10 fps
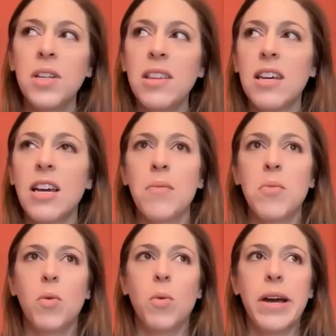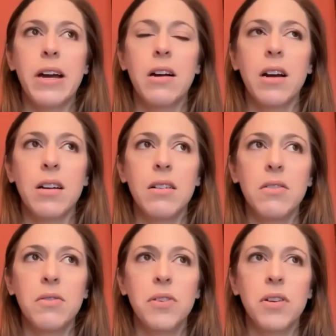thing I'm aware
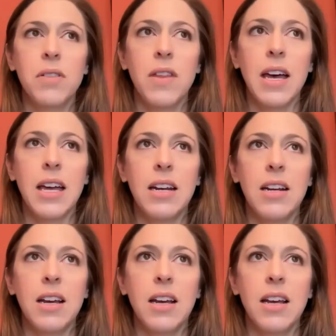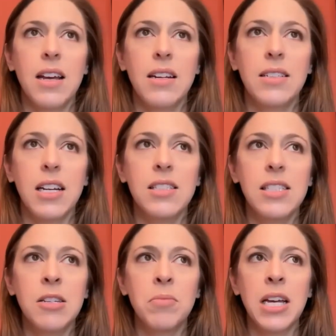of that does
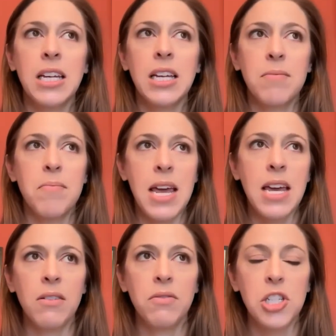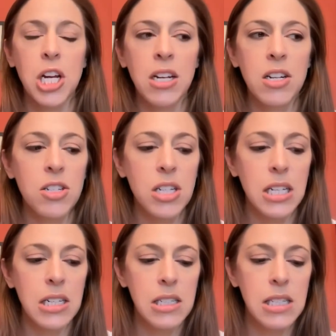seem like it may have changed
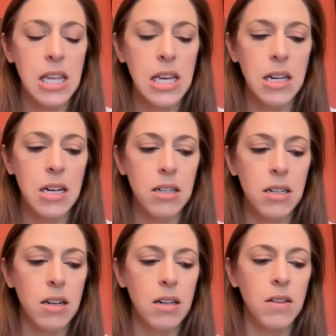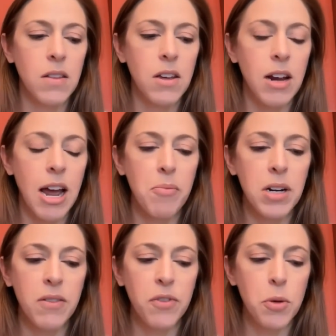is that there have
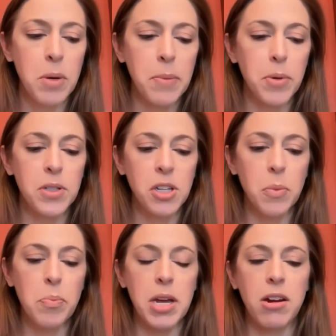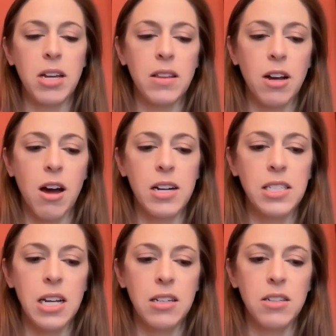been a few papers comparing the
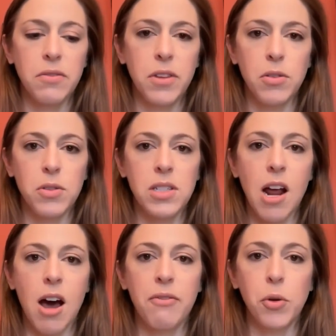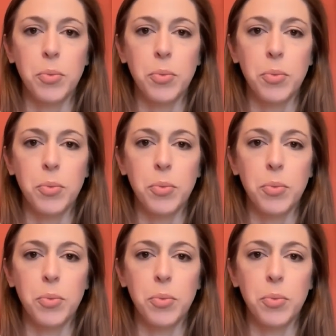content of those novel